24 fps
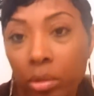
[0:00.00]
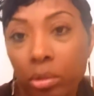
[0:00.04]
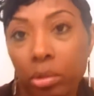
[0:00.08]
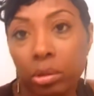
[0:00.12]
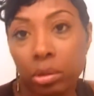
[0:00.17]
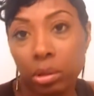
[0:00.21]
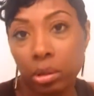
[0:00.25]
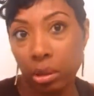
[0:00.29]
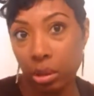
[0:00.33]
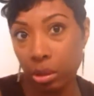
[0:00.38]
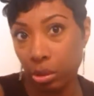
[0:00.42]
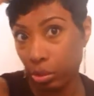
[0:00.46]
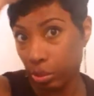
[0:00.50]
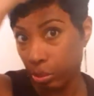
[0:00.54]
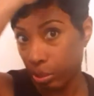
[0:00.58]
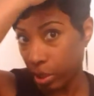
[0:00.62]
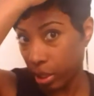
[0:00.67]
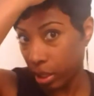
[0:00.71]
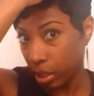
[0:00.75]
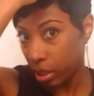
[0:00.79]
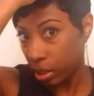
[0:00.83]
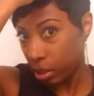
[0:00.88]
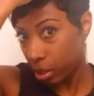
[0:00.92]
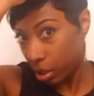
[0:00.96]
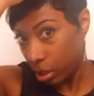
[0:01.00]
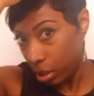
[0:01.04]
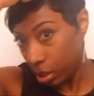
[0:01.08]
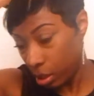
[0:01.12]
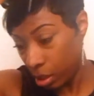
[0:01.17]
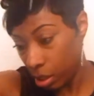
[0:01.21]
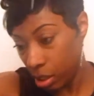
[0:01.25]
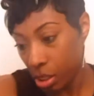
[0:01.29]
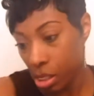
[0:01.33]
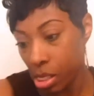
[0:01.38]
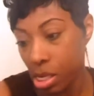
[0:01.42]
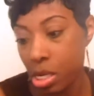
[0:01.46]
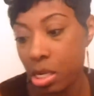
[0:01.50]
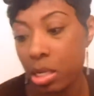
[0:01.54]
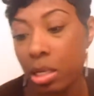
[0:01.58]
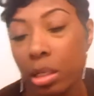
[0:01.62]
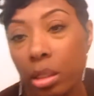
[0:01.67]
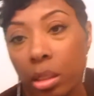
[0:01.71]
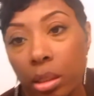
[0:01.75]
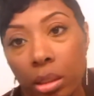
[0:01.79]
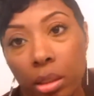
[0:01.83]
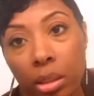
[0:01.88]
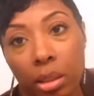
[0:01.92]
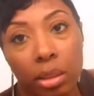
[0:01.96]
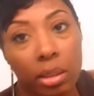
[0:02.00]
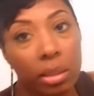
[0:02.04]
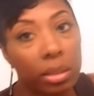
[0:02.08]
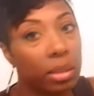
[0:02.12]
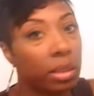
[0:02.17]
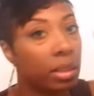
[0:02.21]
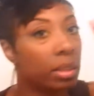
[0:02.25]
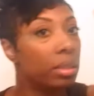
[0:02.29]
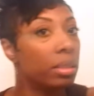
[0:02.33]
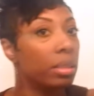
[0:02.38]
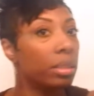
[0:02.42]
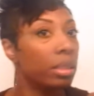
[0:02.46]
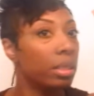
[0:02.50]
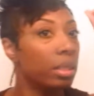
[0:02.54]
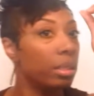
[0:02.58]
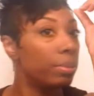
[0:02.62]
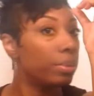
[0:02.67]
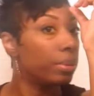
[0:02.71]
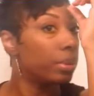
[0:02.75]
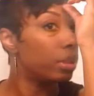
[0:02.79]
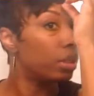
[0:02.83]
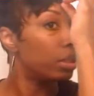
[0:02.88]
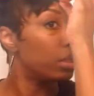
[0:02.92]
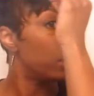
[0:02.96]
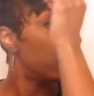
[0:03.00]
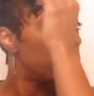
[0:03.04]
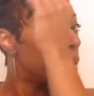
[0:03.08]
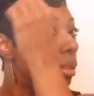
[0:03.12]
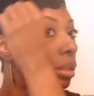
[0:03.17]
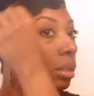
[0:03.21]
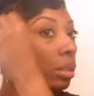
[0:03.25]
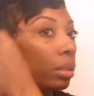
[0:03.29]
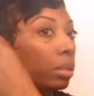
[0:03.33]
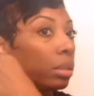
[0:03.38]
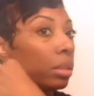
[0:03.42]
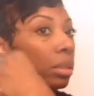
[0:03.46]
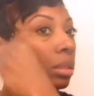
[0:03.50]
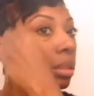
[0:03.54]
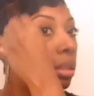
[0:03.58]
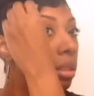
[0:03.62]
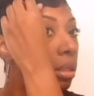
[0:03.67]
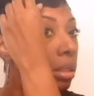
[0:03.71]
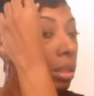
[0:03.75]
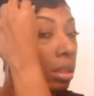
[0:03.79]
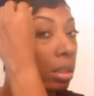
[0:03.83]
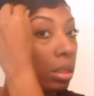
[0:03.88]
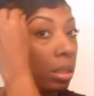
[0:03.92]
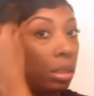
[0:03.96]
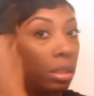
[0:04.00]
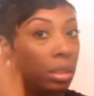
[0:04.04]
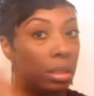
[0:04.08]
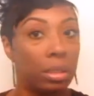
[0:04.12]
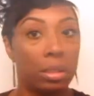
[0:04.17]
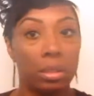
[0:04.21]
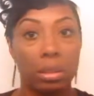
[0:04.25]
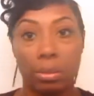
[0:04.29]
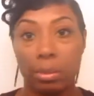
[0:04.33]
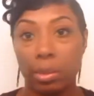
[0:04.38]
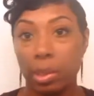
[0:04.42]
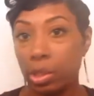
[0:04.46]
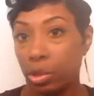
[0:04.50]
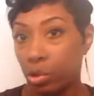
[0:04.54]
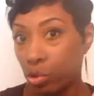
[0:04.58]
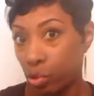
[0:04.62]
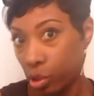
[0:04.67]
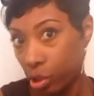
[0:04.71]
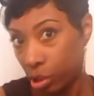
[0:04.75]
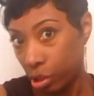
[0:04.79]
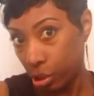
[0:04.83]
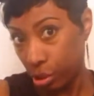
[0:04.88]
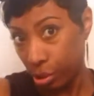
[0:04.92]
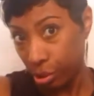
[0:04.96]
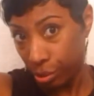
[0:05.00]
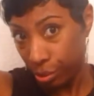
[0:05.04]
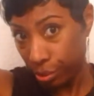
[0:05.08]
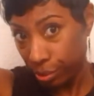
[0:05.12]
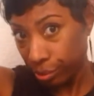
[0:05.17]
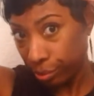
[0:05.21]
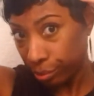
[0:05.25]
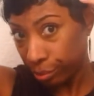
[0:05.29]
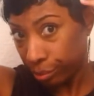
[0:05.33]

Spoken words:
usually go back again. I said to keep it all symmetrical.